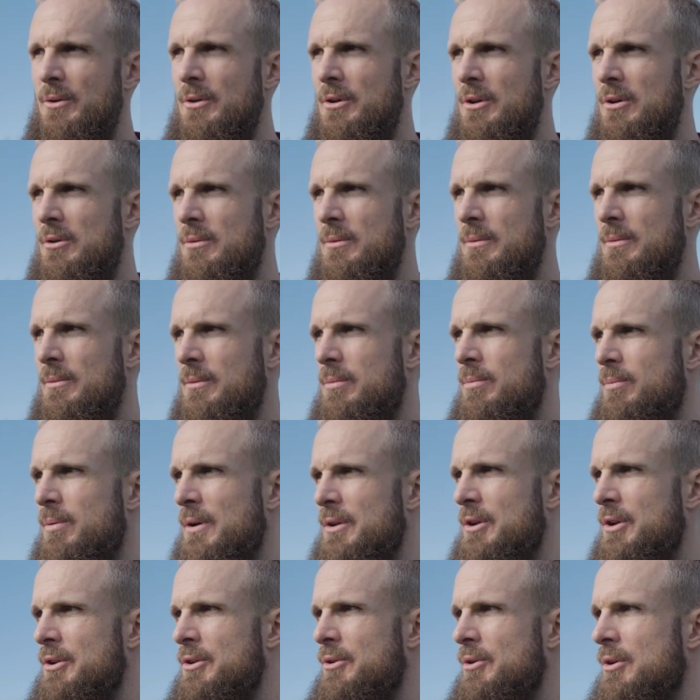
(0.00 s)
You know,
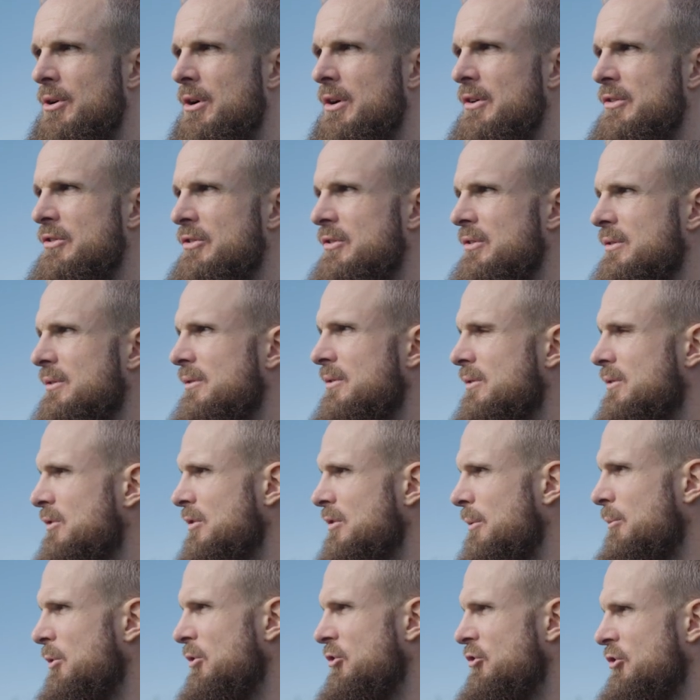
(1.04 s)
playing Honduras,
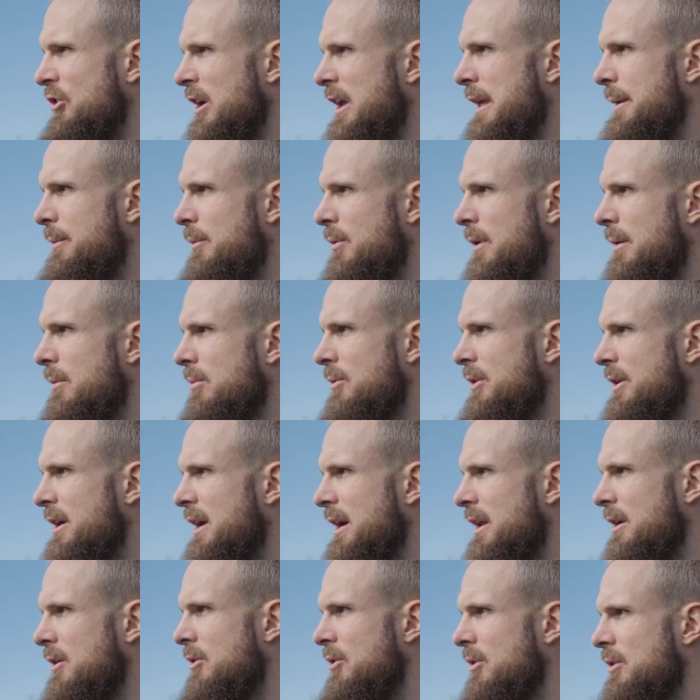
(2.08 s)
somewhat shaky, but we're able to
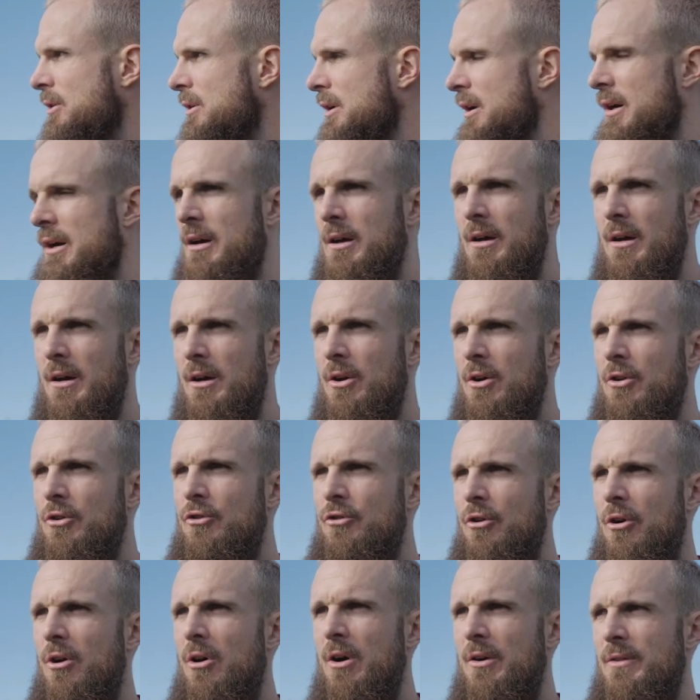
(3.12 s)
get a good
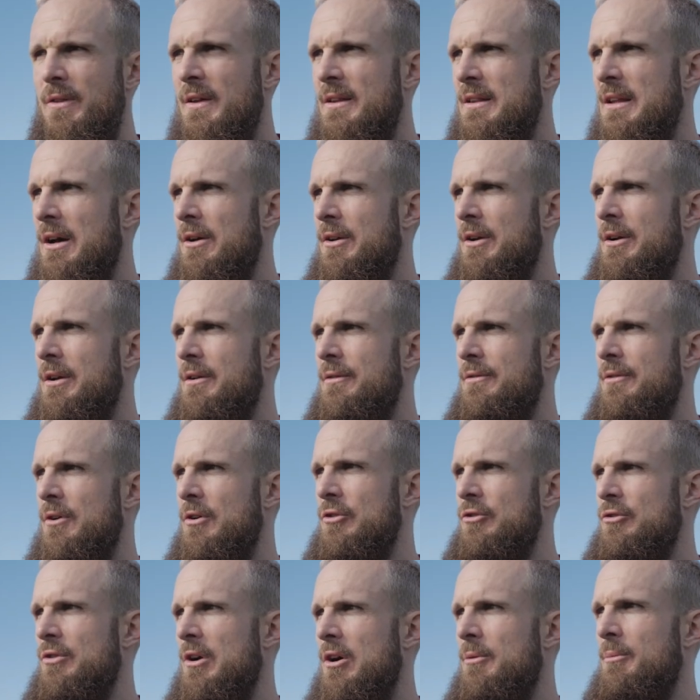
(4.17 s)
draw, I think, down there in the
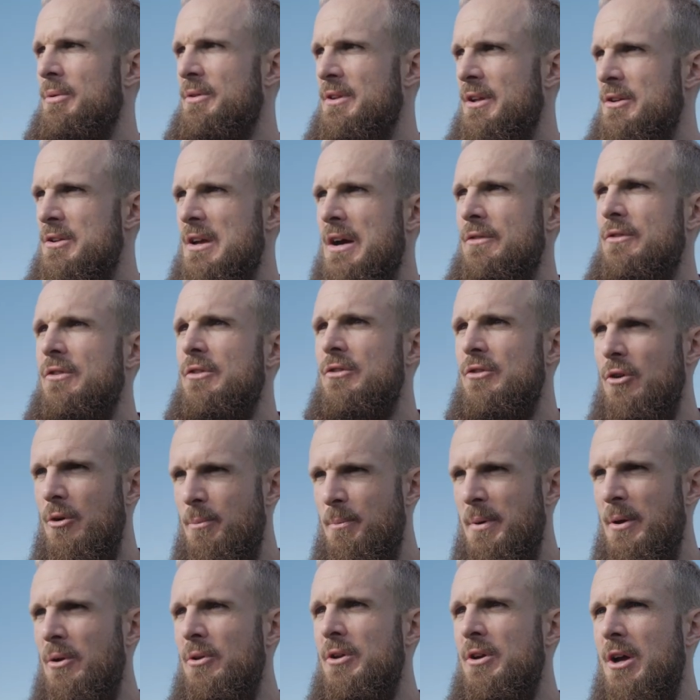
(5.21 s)
first round. But then you have to
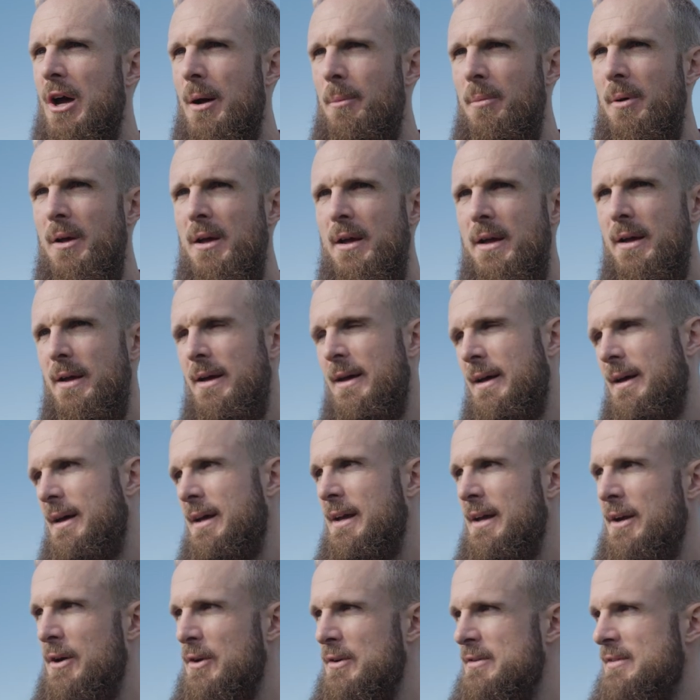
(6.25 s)
start building up.
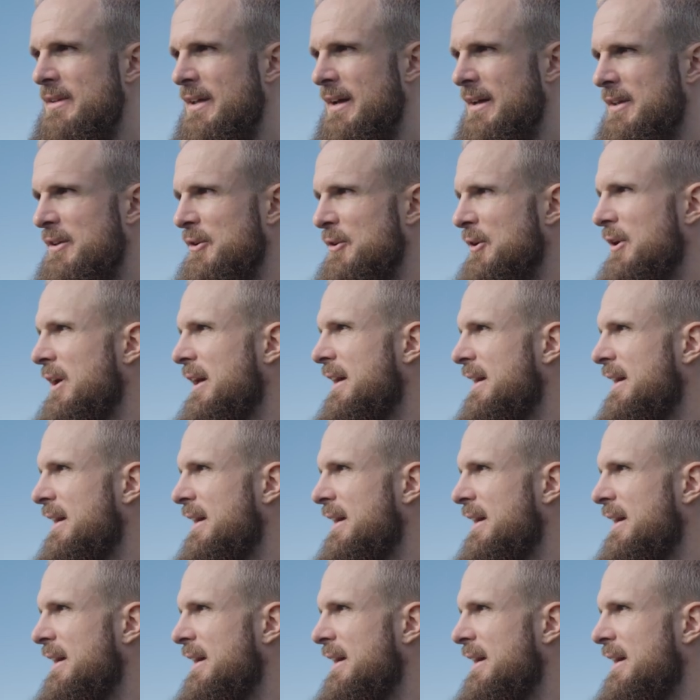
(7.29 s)
Here, it's like you